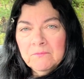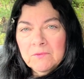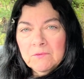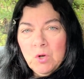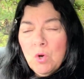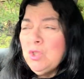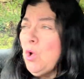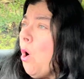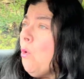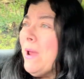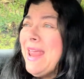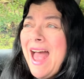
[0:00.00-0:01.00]
Because
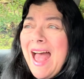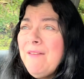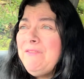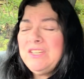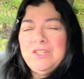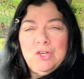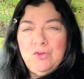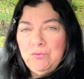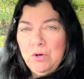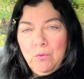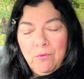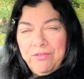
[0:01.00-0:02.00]
all we have is the
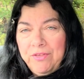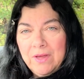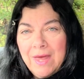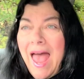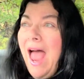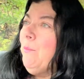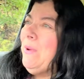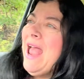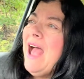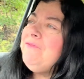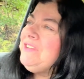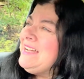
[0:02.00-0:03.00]
truth. And we
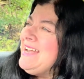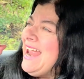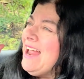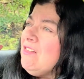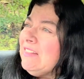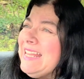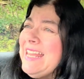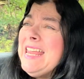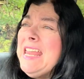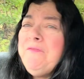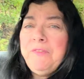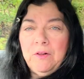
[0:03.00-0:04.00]
have to nail
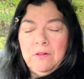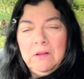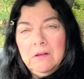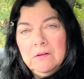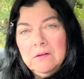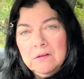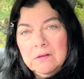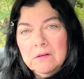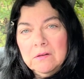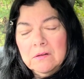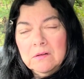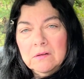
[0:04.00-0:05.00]
evil
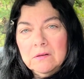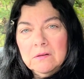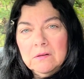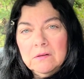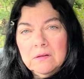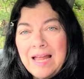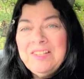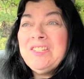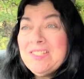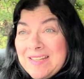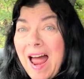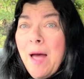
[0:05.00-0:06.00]
and
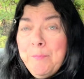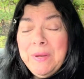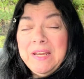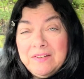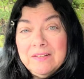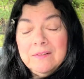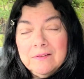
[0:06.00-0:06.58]
stop it.